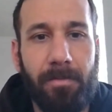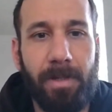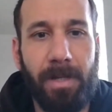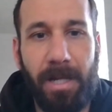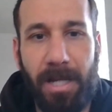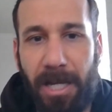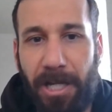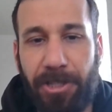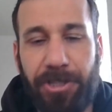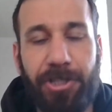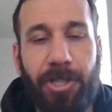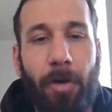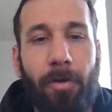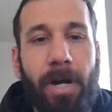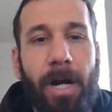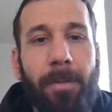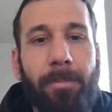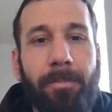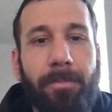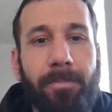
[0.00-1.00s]
He
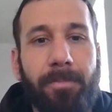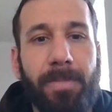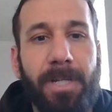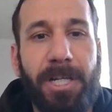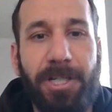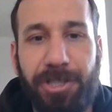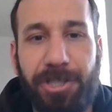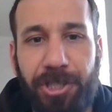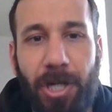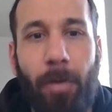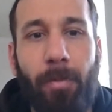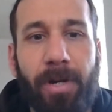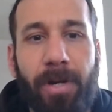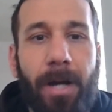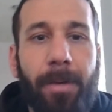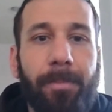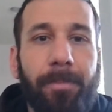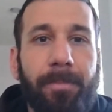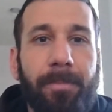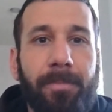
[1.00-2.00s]
showed up. He's showing
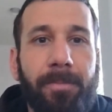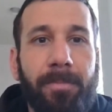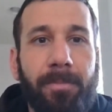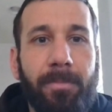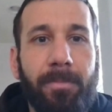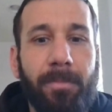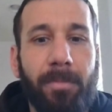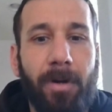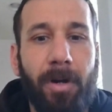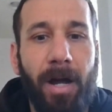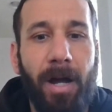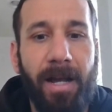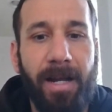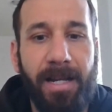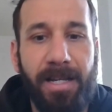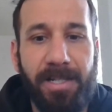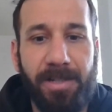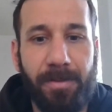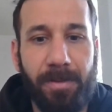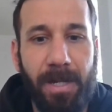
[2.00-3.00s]
up, right?
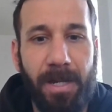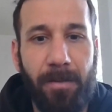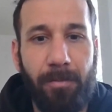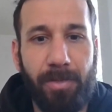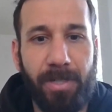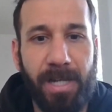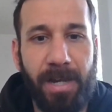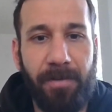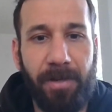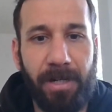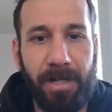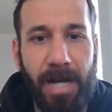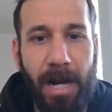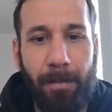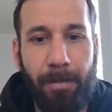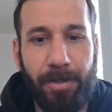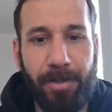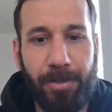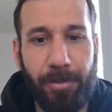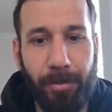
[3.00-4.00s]
He was given an
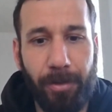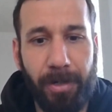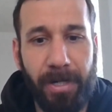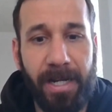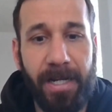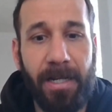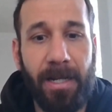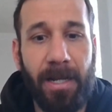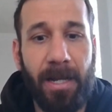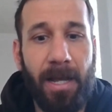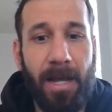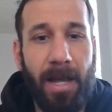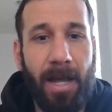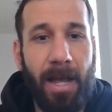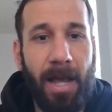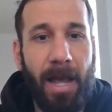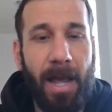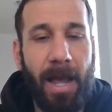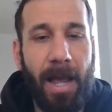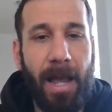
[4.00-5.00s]
opportunity,
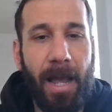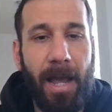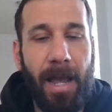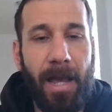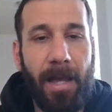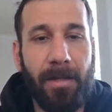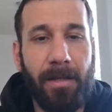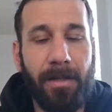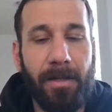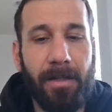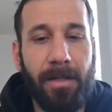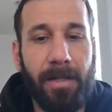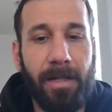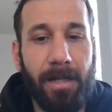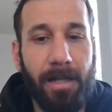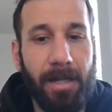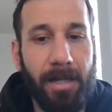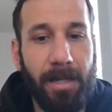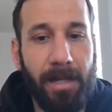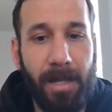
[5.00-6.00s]
and
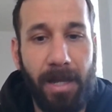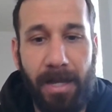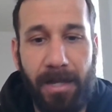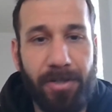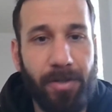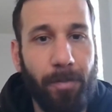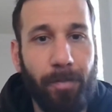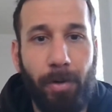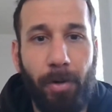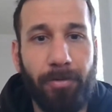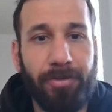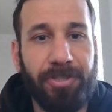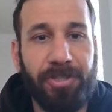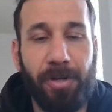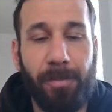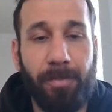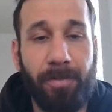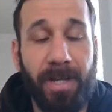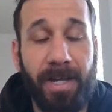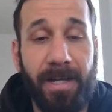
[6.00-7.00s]
his approach to
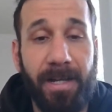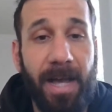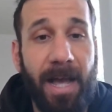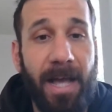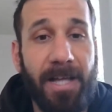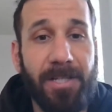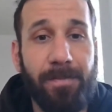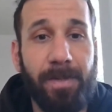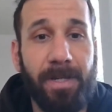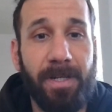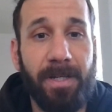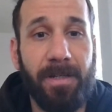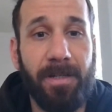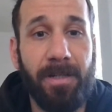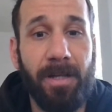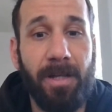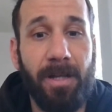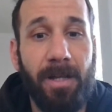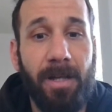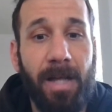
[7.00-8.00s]
the plate has
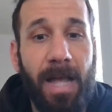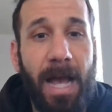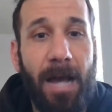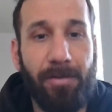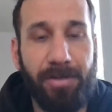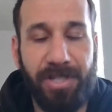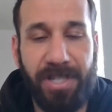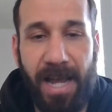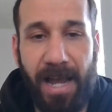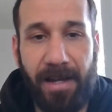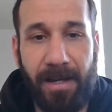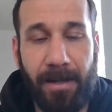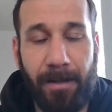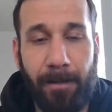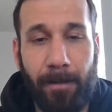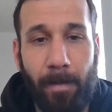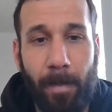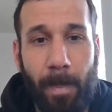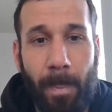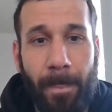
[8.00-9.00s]
been outstanding.
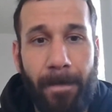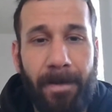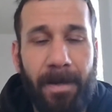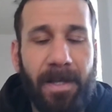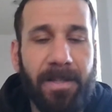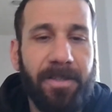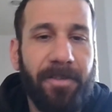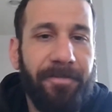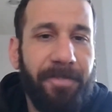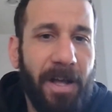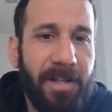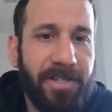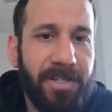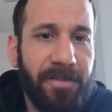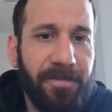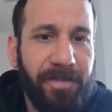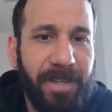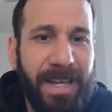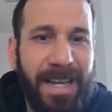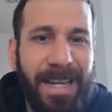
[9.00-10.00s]

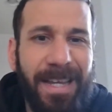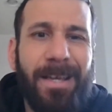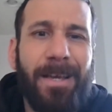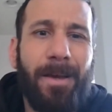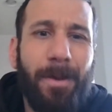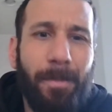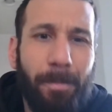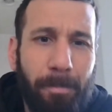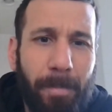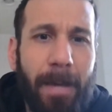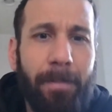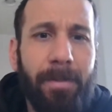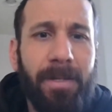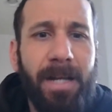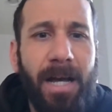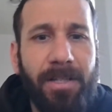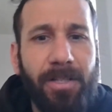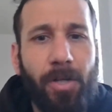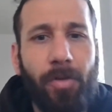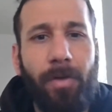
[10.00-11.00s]
Defensively, maybe
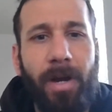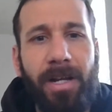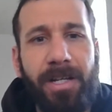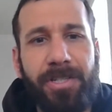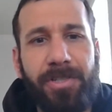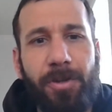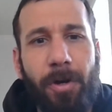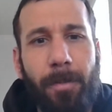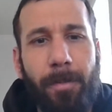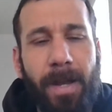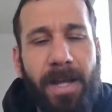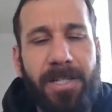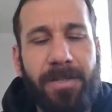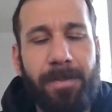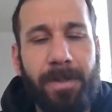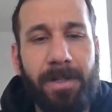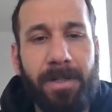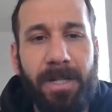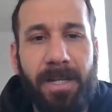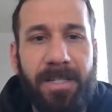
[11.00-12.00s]
not the greatest third
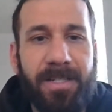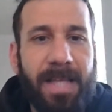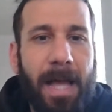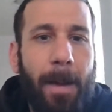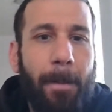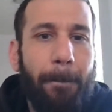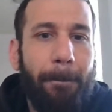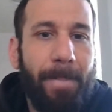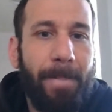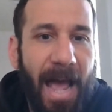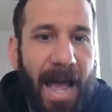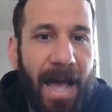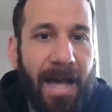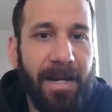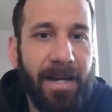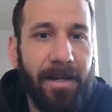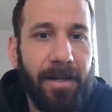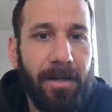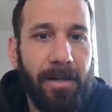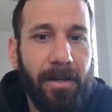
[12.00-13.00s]
baseman. He's not
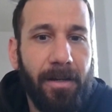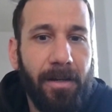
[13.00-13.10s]
bad.